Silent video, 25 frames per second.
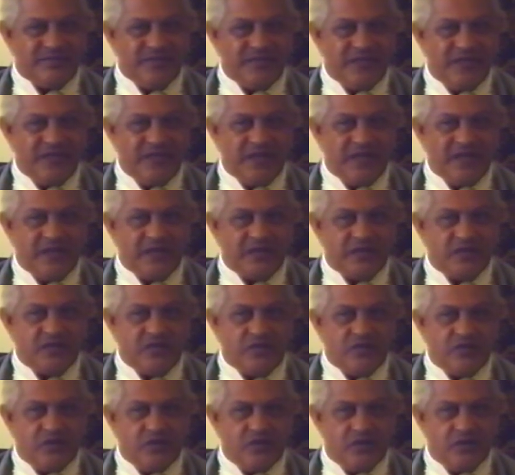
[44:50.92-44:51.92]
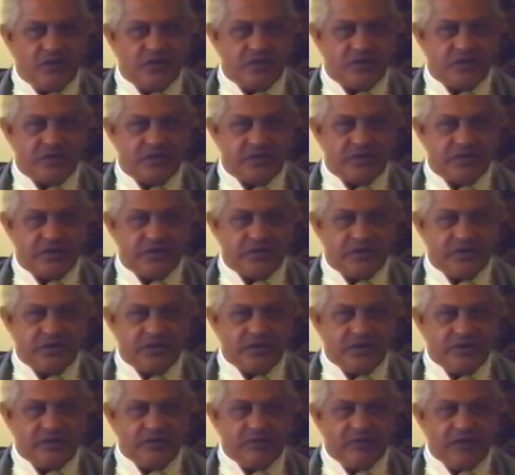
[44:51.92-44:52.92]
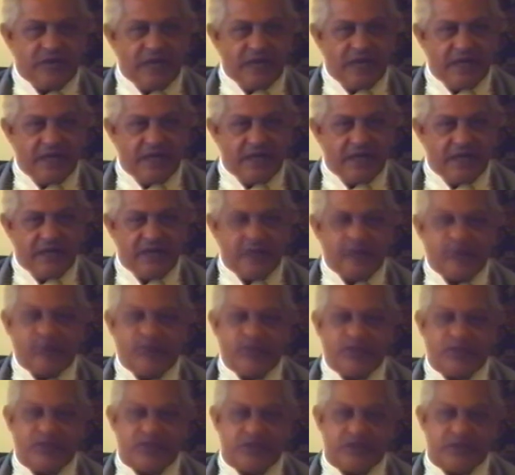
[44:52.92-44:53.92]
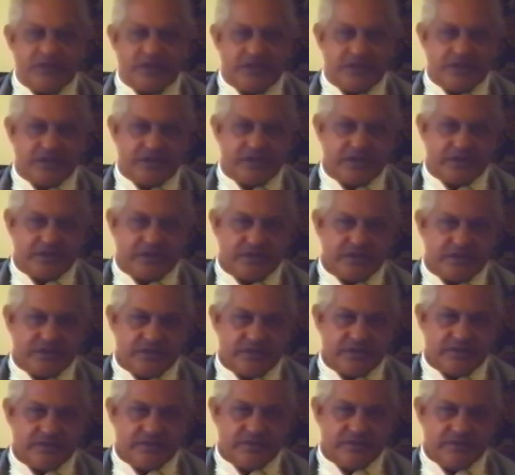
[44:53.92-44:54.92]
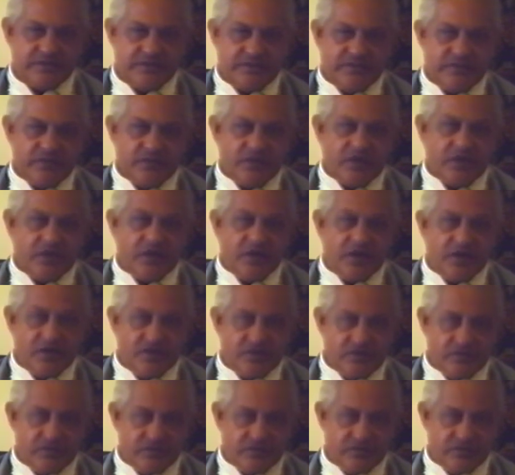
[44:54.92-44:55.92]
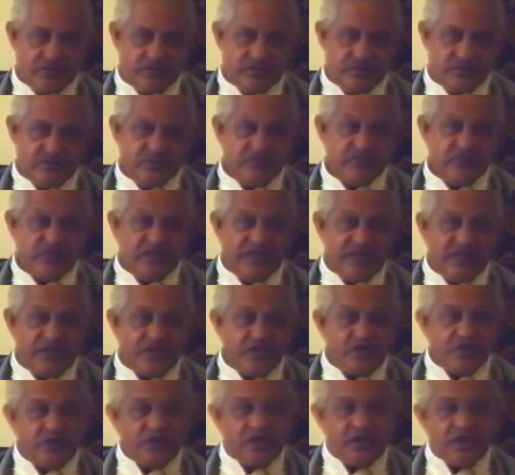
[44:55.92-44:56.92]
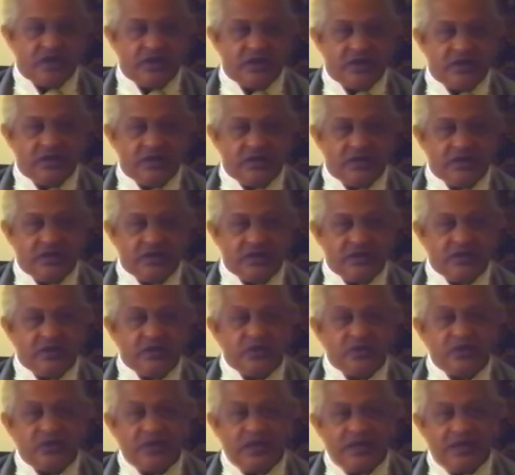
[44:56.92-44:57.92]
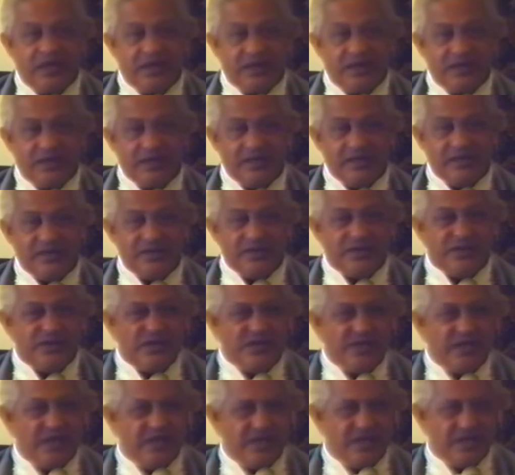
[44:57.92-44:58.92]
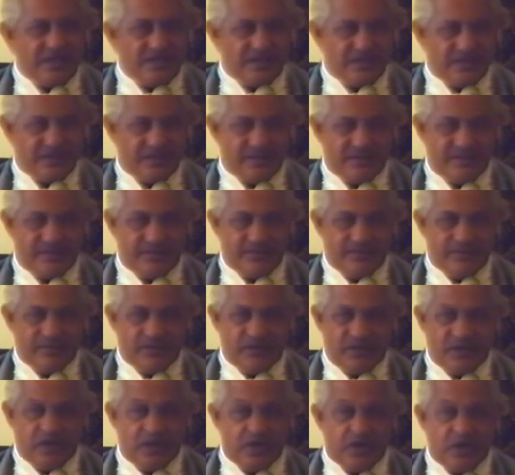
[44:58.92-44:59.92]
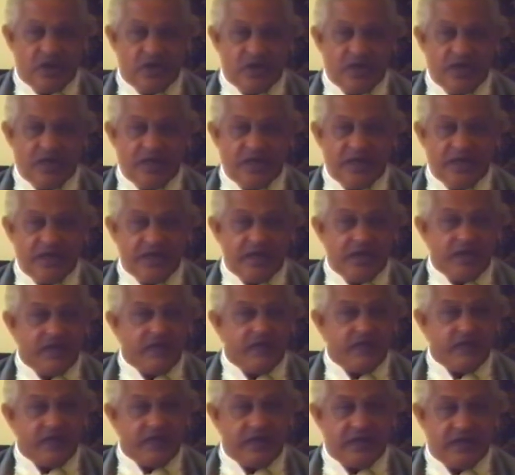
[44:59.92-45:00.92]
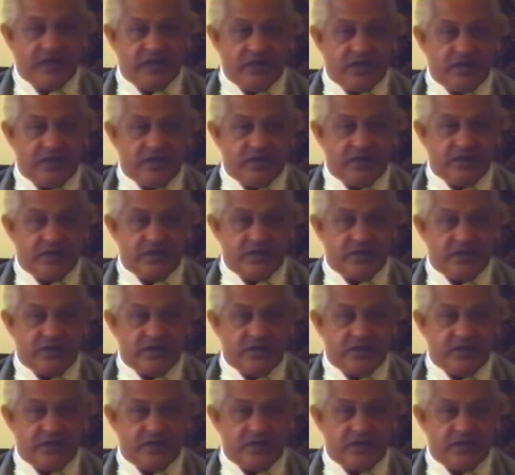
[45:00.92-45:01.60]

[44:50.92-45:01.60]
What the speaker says: He is forced by the processes of nature to kill, to eat. No lion ever kills